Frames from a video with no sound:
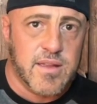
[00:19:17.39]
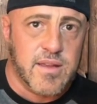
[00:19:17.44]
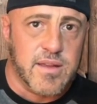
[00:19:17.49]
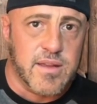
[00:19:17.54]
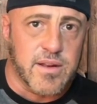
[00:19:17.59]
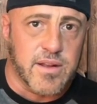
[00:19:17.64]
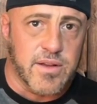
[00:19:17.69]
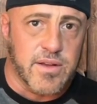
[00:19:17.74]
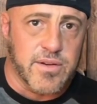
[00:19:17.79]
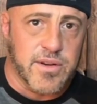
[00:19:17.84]

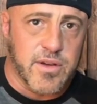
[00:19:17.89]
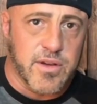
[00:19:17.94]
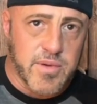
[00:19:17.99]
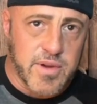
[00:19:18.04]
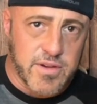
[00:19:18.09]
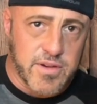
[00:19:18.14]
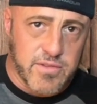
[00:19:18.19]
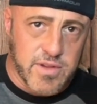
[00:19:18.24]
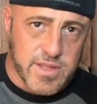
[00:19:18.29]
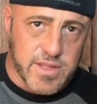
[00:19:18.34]
You know,
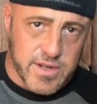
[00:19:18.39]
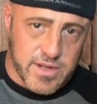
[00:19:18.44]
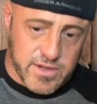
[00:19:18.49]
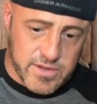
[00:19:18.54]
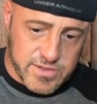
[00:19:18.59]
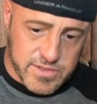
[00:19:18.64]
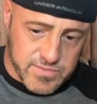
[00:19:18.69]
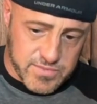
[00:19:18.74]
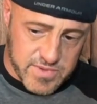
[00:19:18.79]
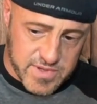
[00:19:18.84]
nobody really
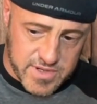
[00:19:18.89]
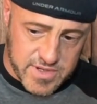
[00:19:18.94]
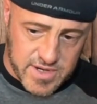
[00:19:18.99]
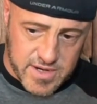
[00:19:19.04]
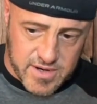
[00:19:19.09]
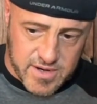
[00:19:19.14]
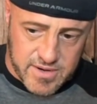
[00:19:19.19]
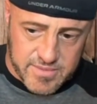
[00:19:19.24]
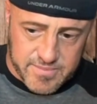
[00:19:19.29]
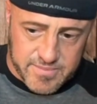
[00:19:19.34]
knows what,
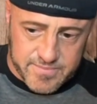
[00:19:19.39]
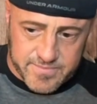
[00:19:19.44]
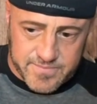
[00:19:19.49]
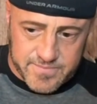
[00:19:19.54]
um,